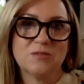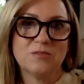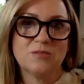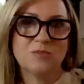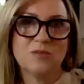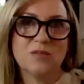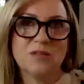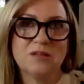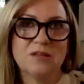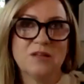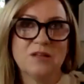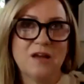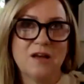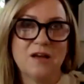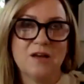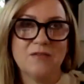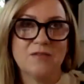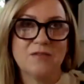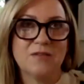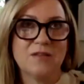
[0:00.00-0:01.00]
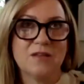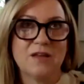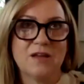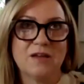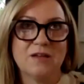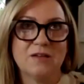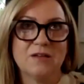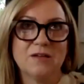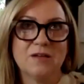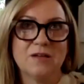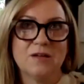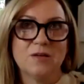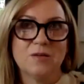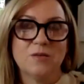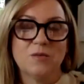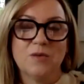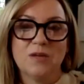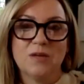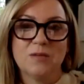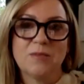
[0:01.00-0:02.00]
we love and that
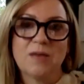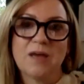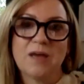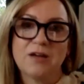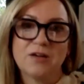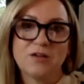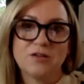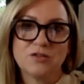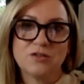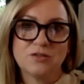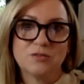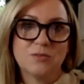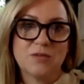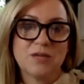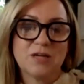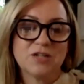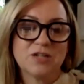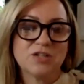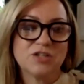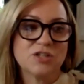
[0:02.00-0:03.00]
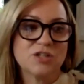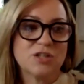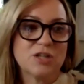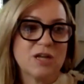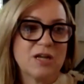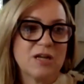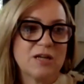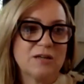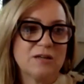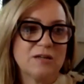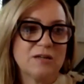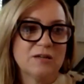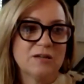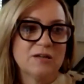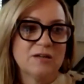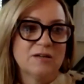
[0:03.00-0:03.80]
we admire so much, and